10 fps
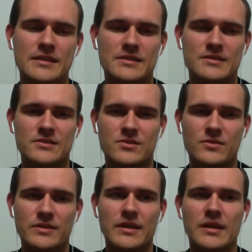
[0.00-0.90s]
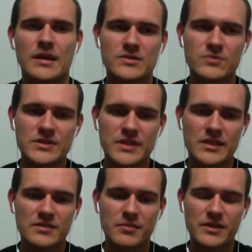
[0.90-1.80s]
So yeah, as we
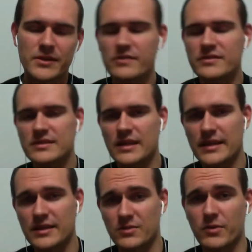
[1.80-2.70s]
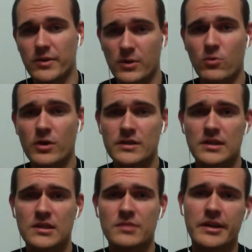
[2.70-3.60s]
said, material design, we reworked it
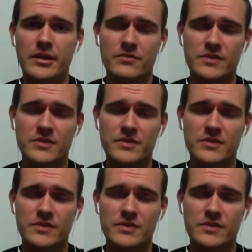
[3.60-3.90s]
at the beginning of this